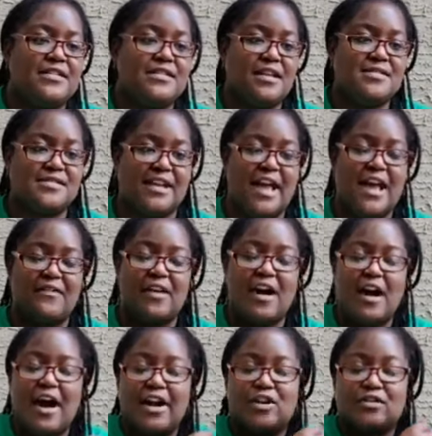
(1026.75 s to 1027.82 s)
tends to have a
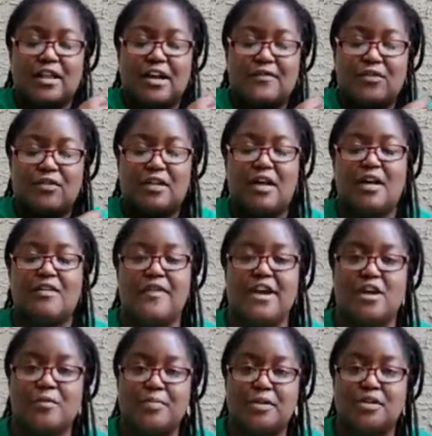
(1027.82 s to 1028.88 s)
higher level of air
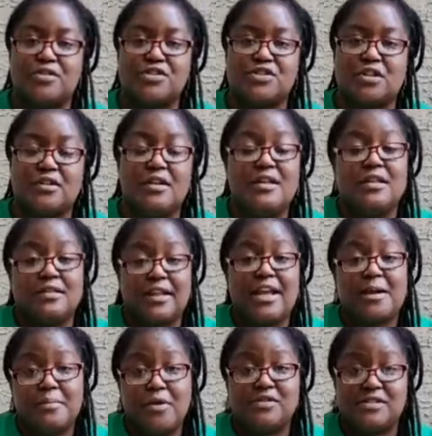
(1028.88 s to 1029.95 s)
pollution, like
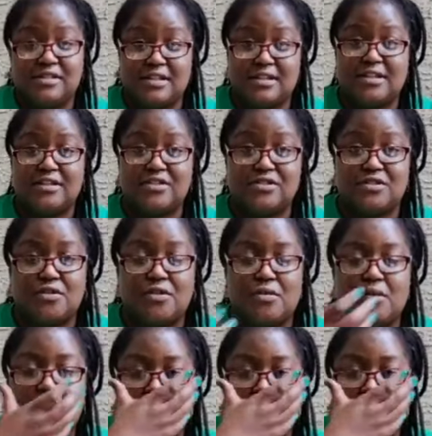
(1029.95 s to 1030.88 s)
most cities do,